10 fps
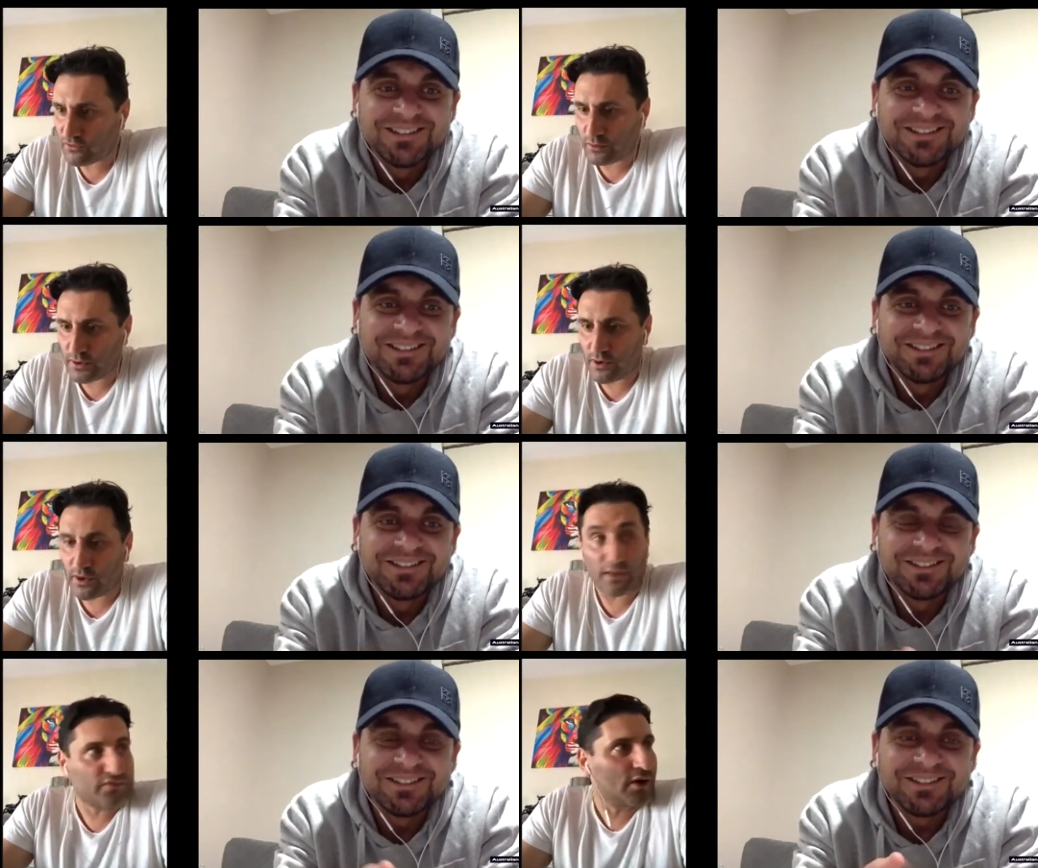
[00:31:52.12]
Speaker 1: Swear to God,
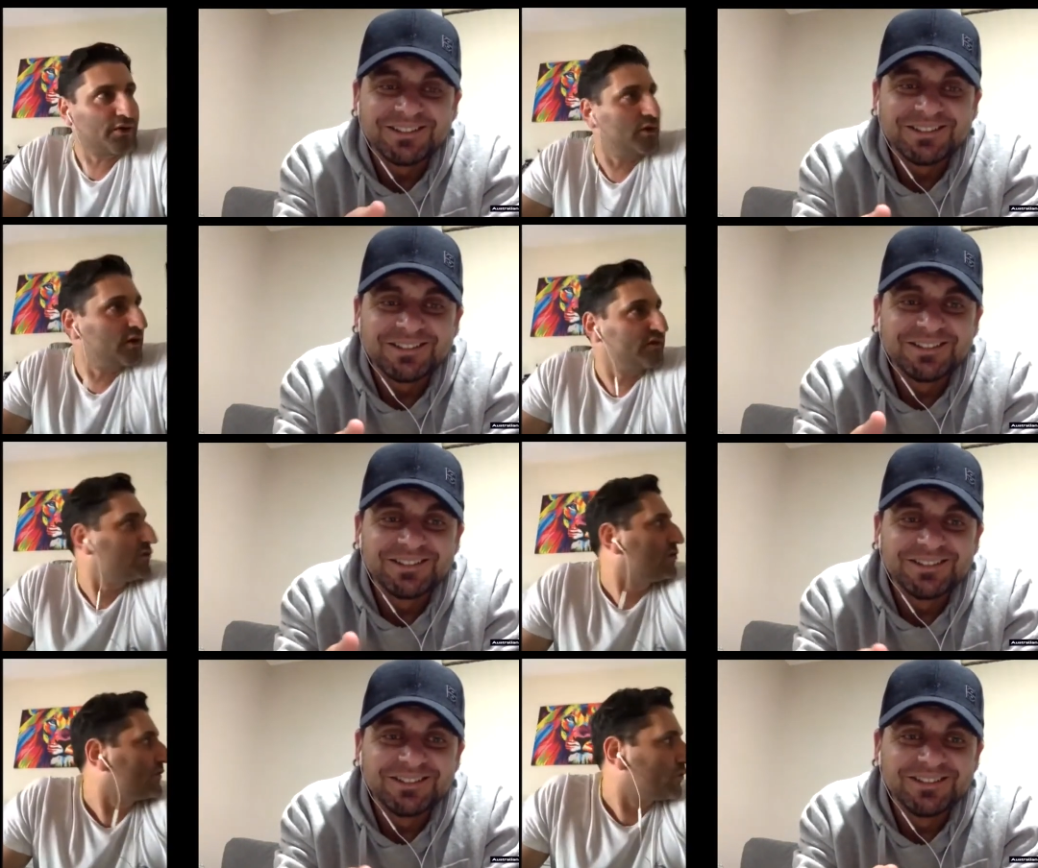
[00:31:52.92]
I, I think I
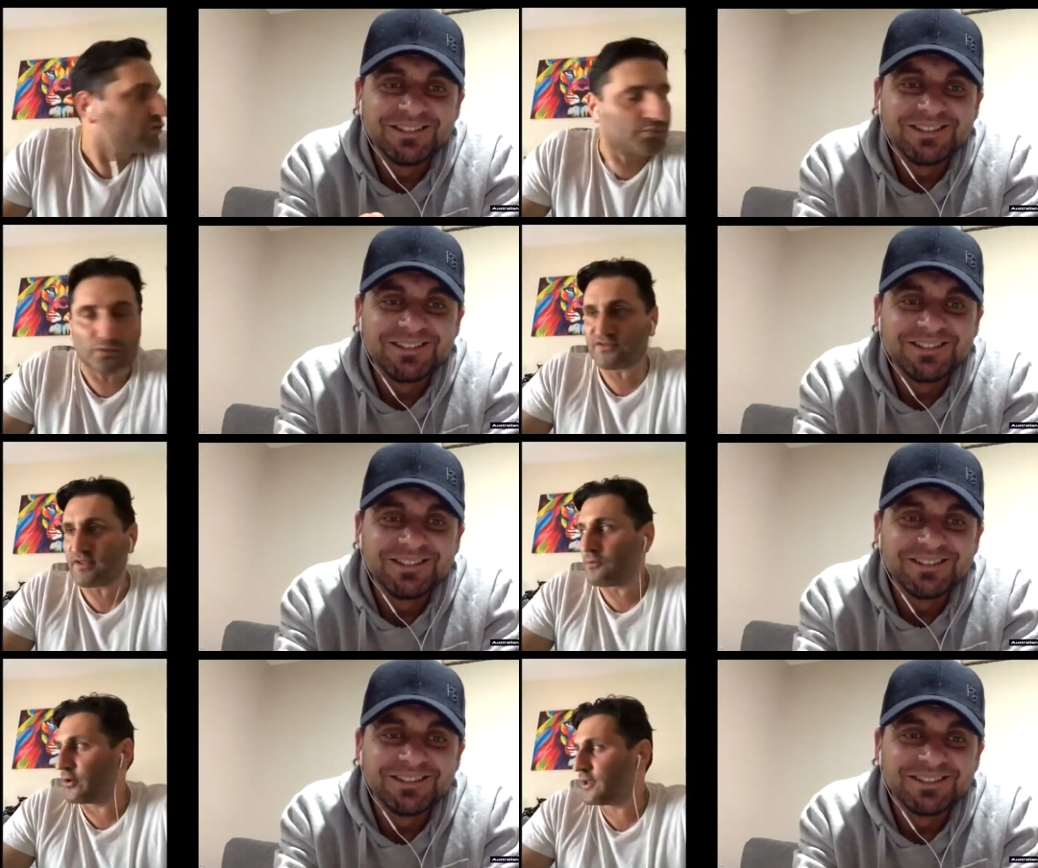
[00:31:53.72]
still got those books
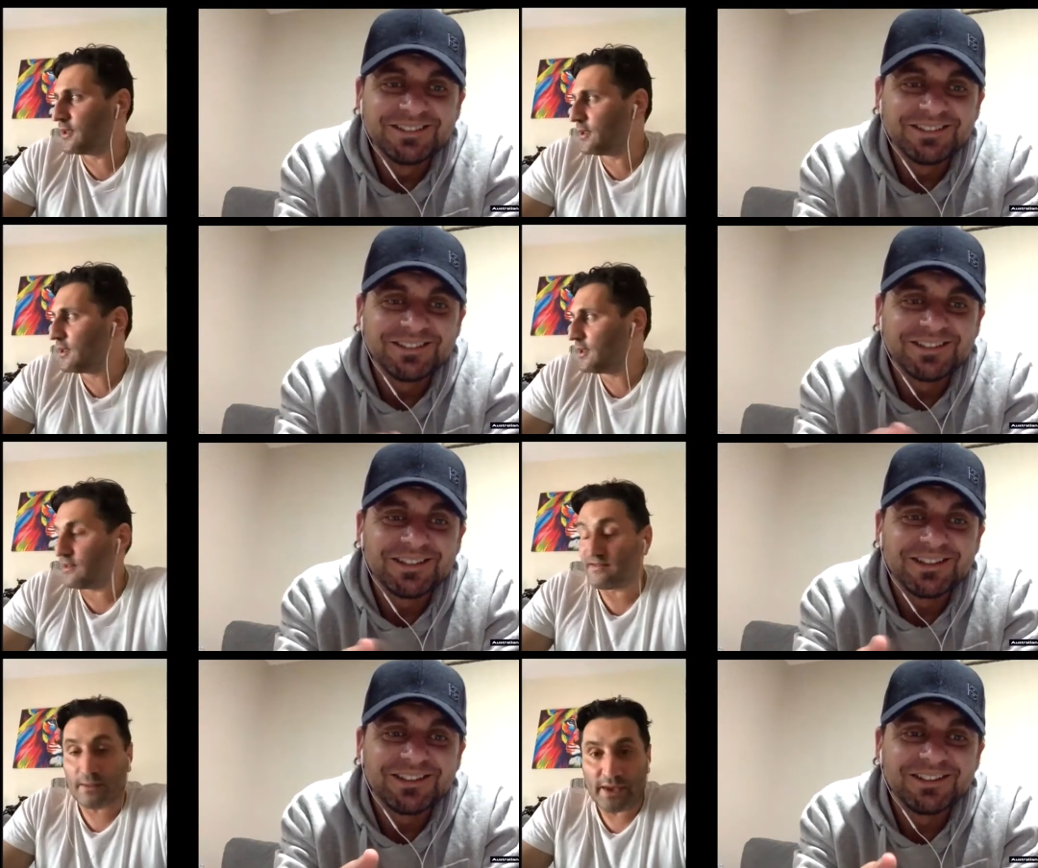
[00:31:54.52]
somewhere
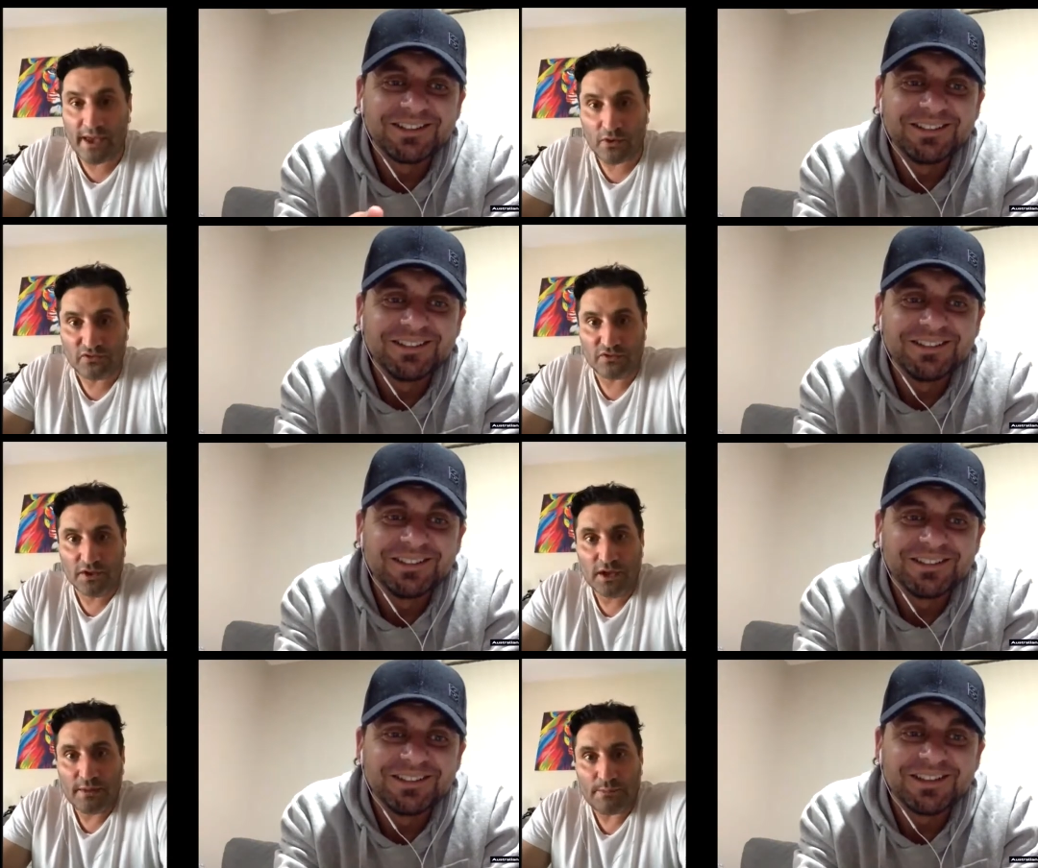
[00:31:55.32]
yeah. some house.
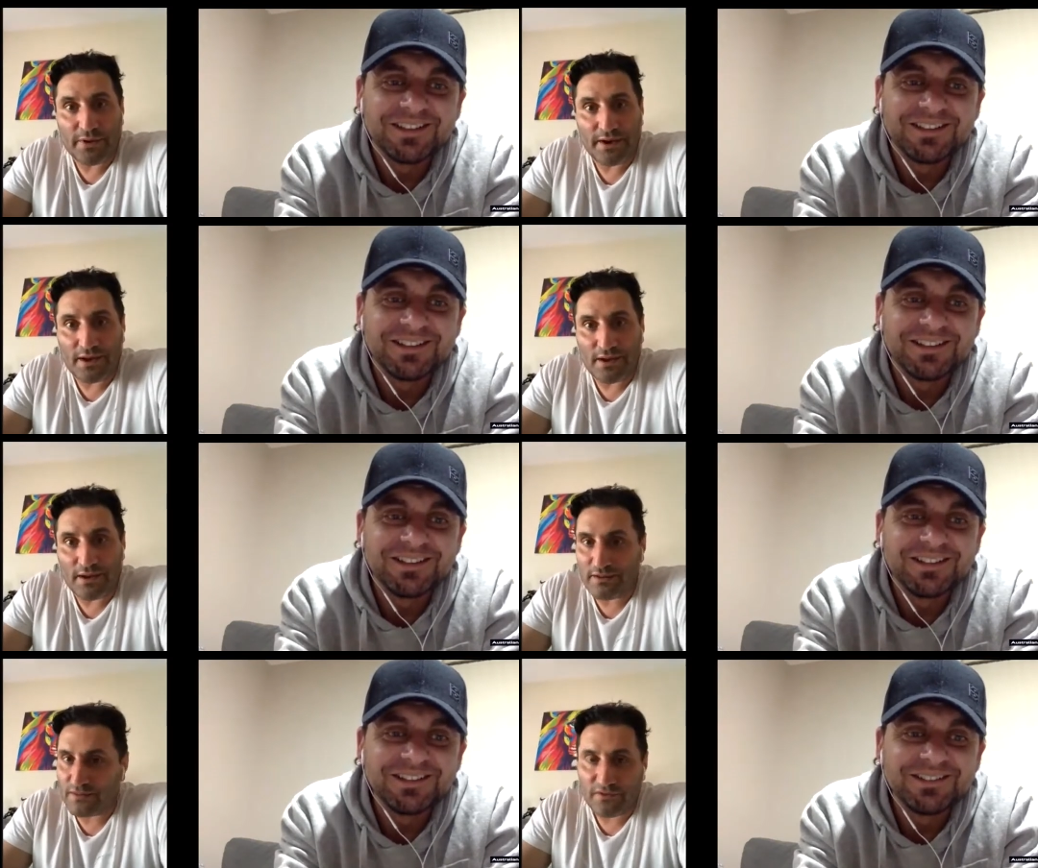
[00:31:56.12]
Yeah. But
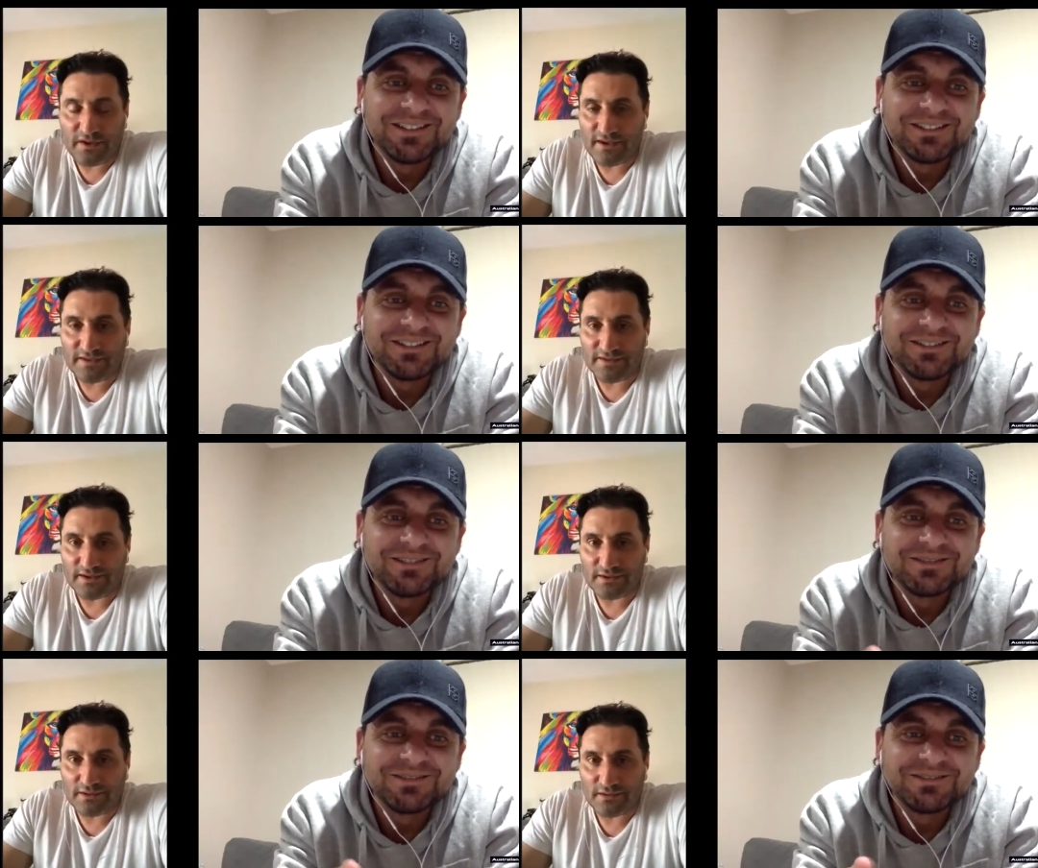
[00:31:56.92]
uh, it's
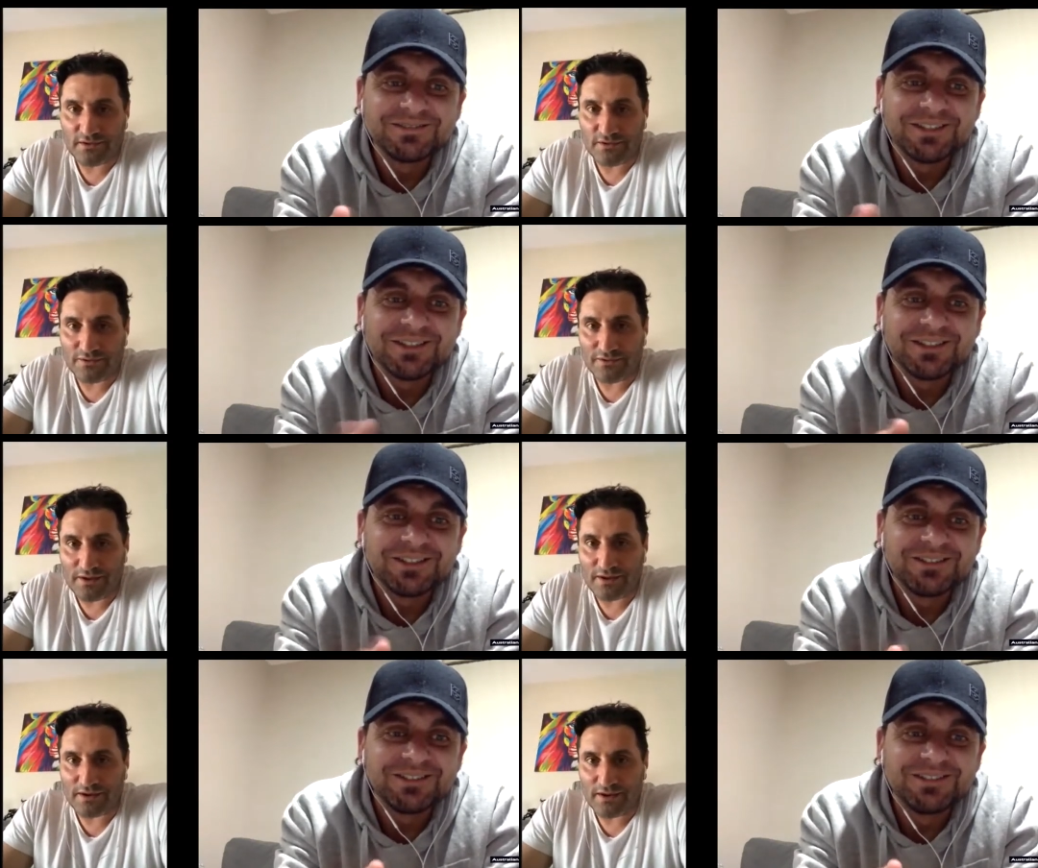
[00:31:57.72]
fantastic, you know. Yeah.
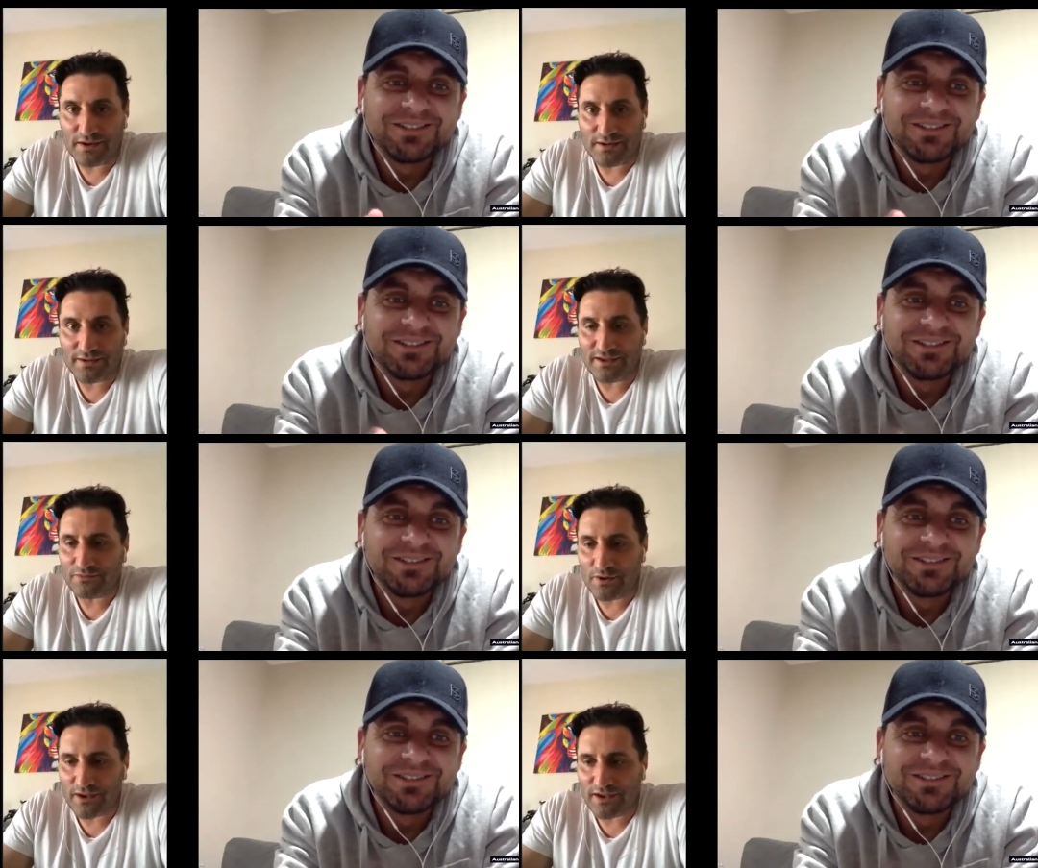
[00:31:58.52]
And uh, he's
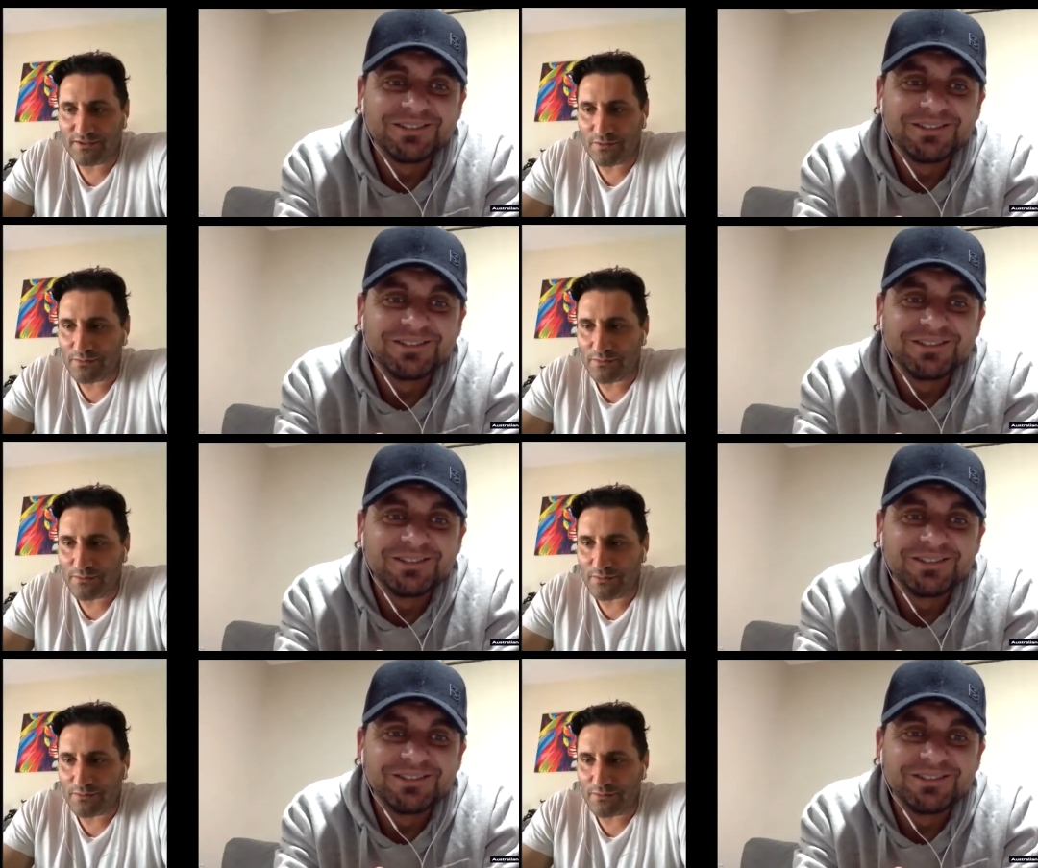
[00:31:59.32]
my he's my